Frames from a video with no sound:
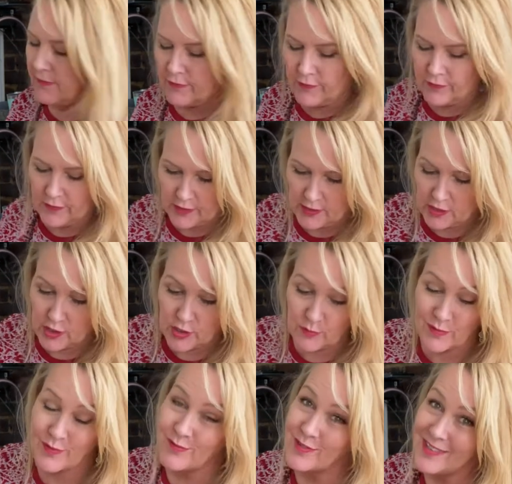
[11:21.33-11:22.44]
a feeling she was
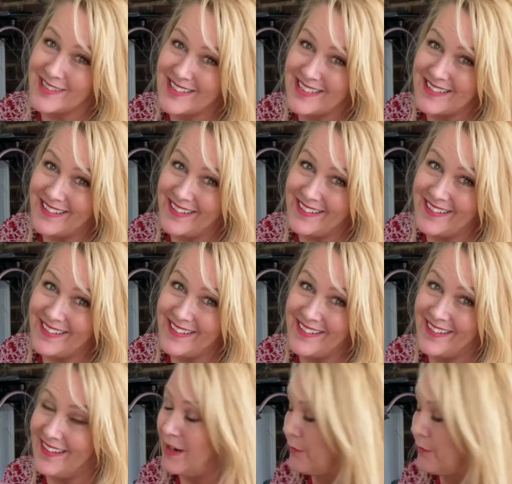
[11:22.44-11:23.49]
a really neat lady and I